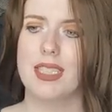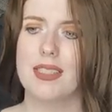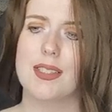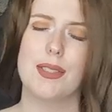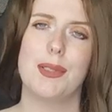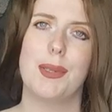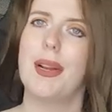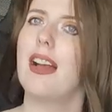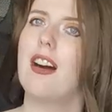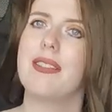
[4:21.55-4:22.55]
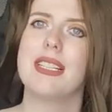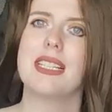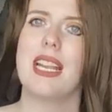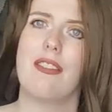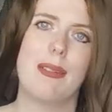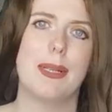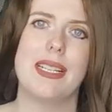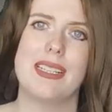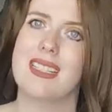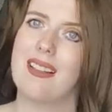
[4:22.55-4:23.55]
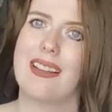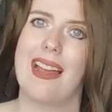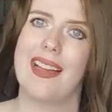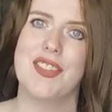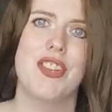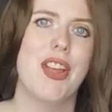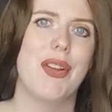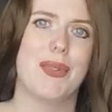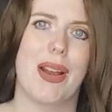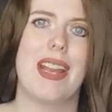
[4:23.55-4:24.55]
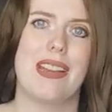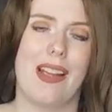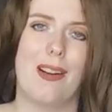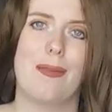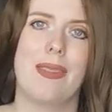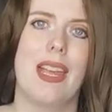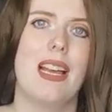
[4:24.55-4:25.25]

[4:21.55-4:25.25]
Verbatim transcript: So obviously everybody is on edge right now.